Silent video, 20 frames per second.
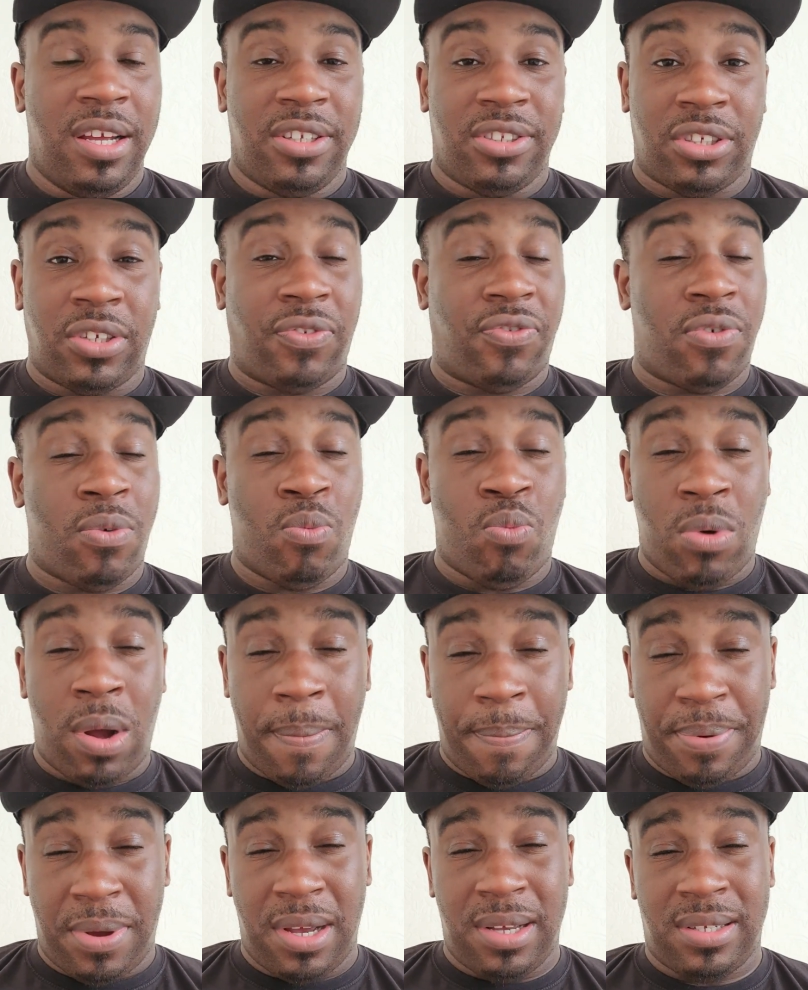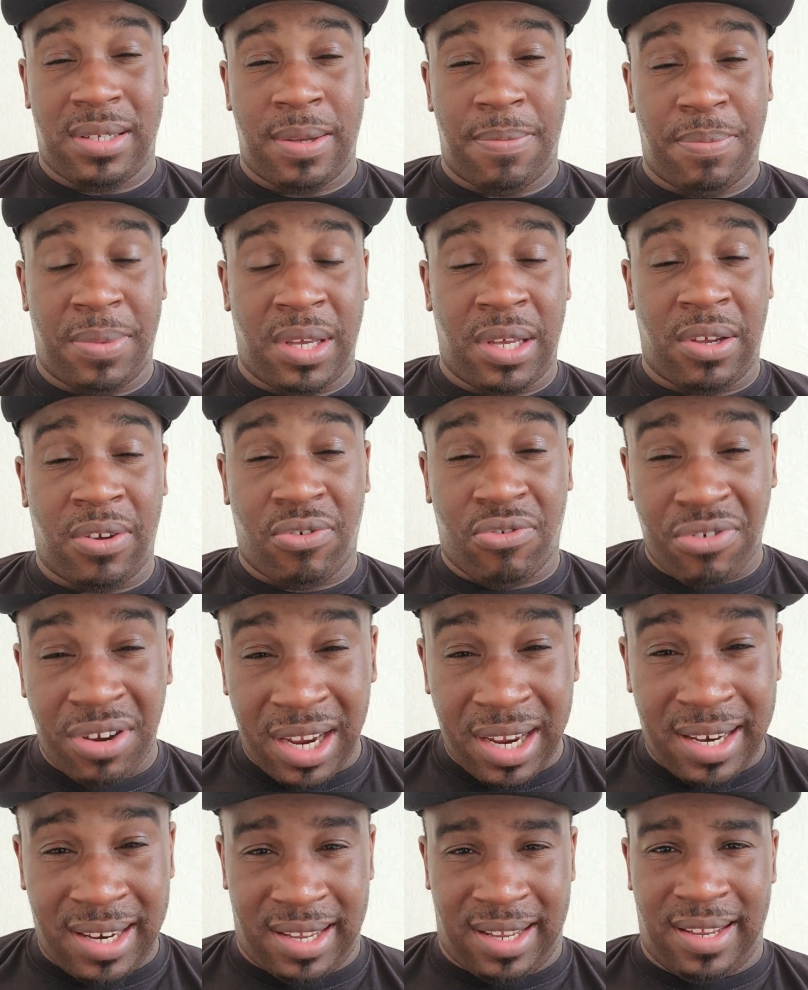Just from one person being
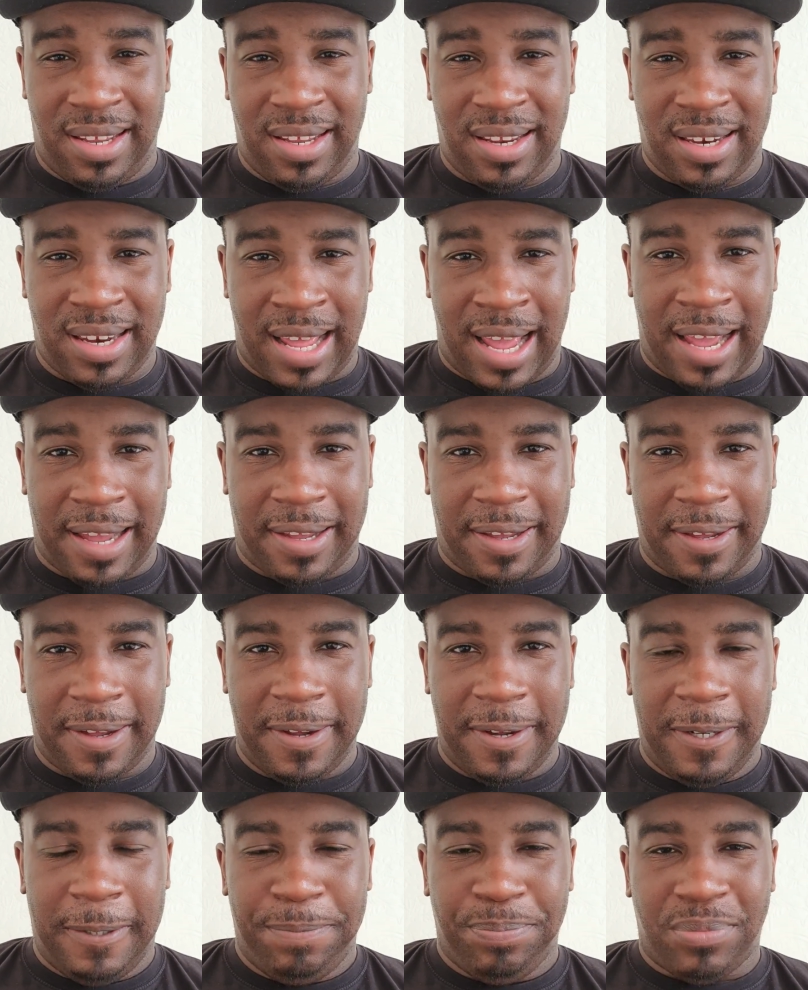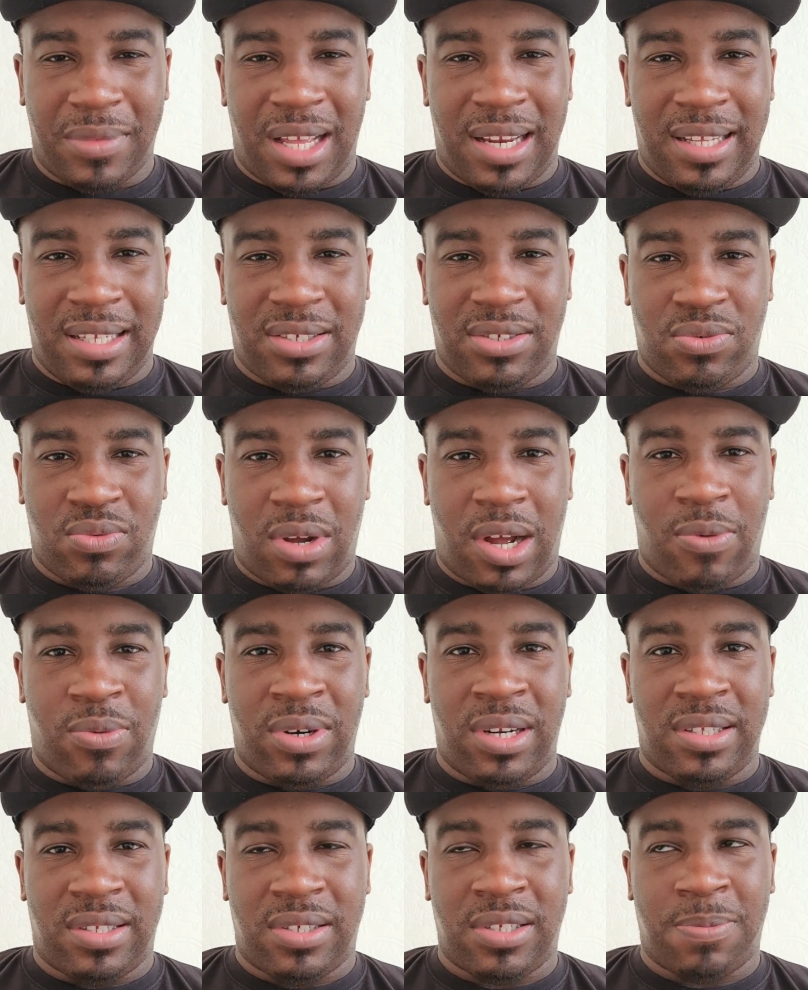greedy. Like, and this is what I
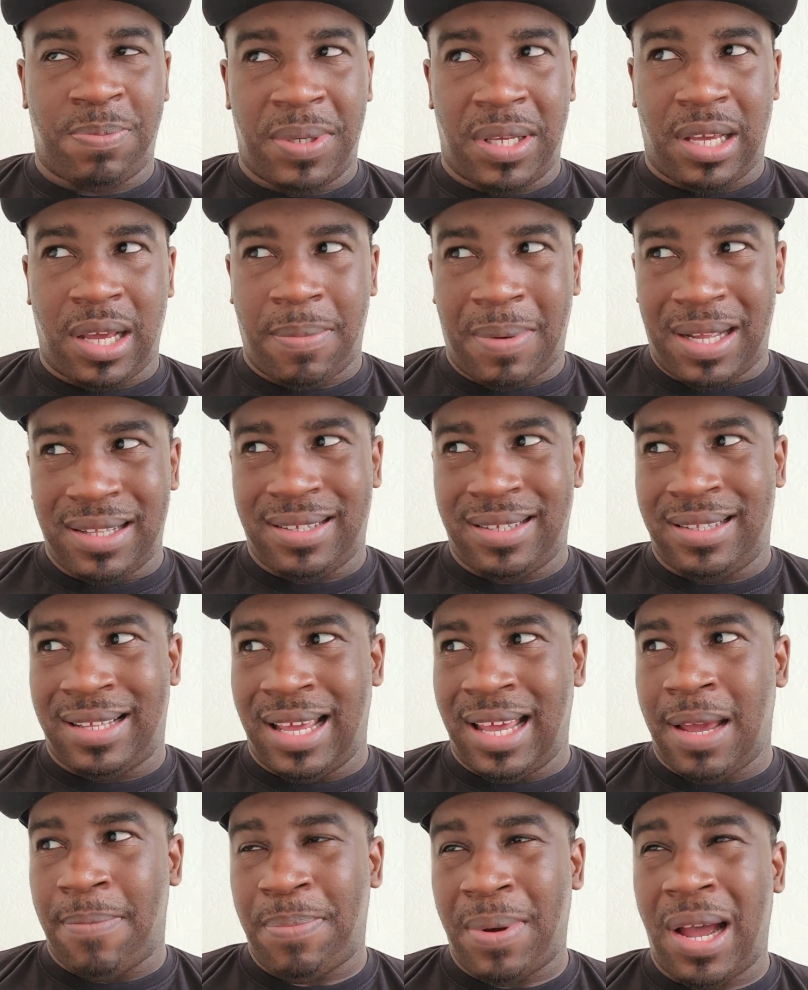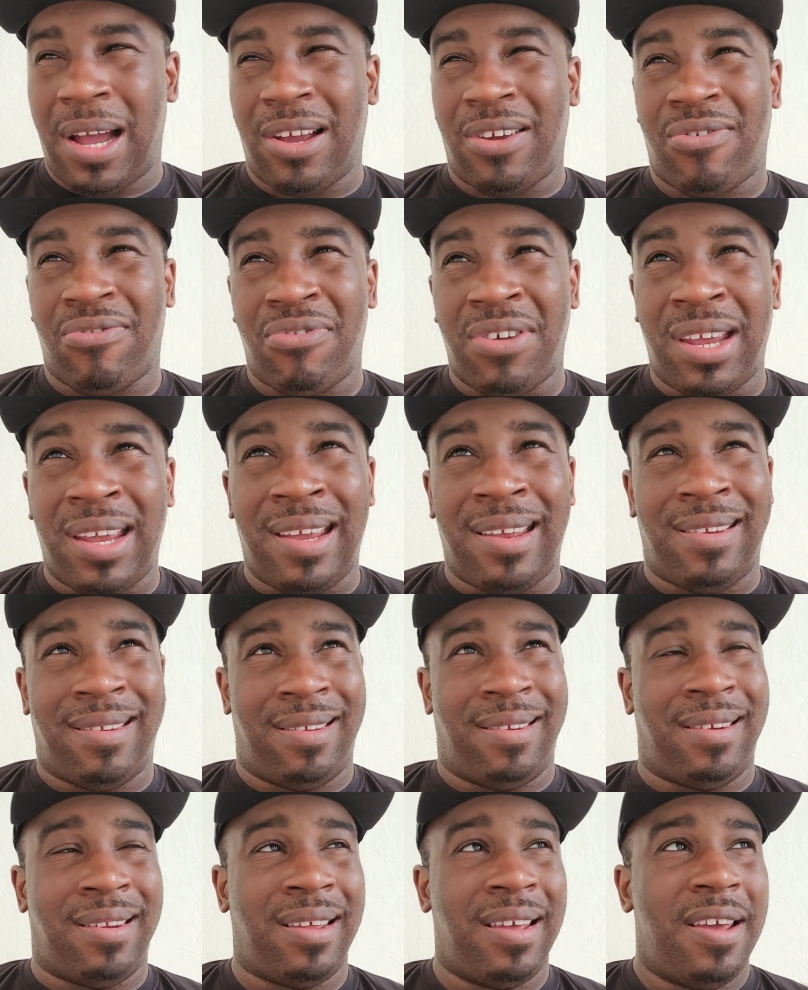wanted to speak about today, about greed
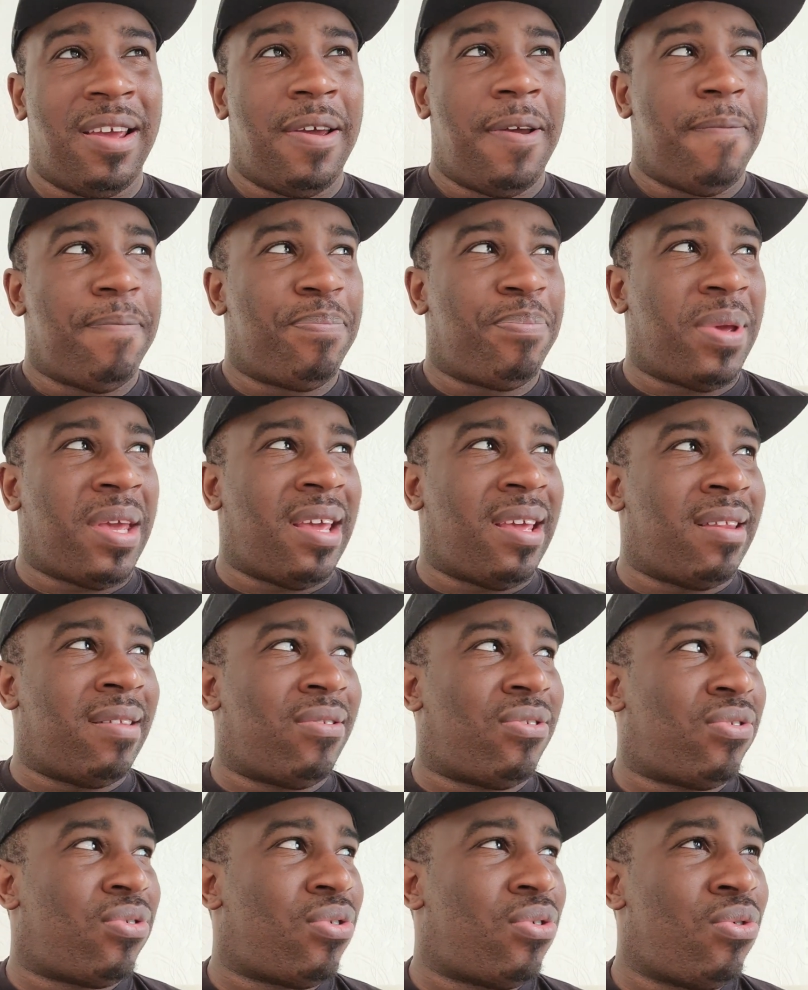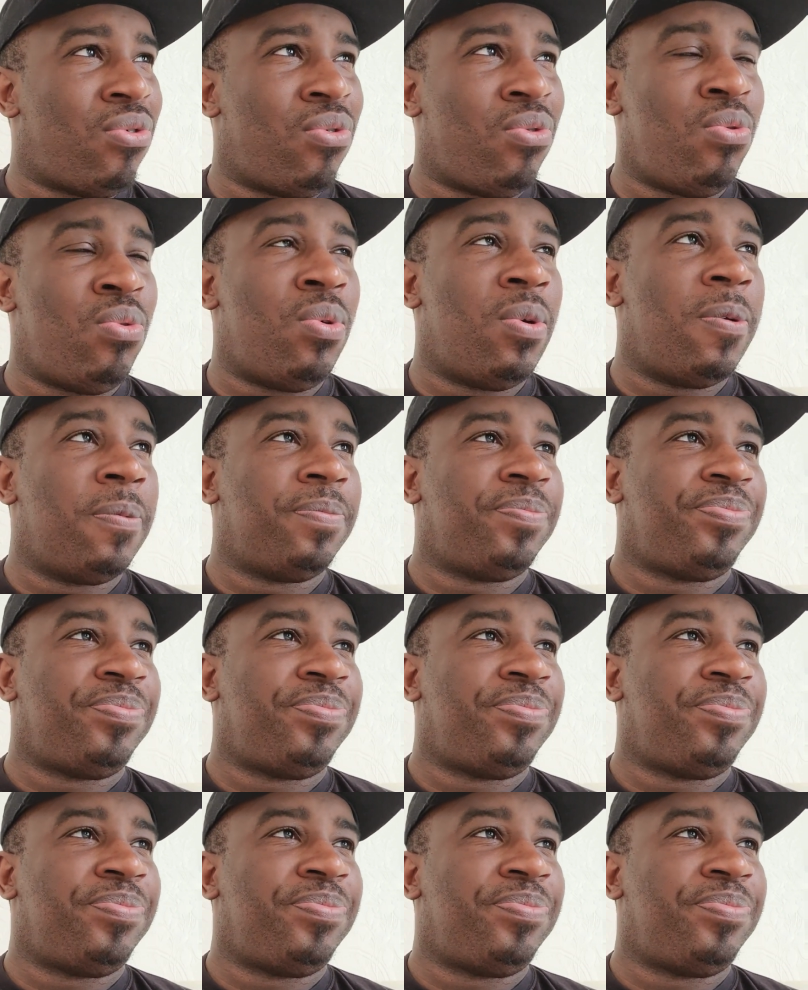and being too.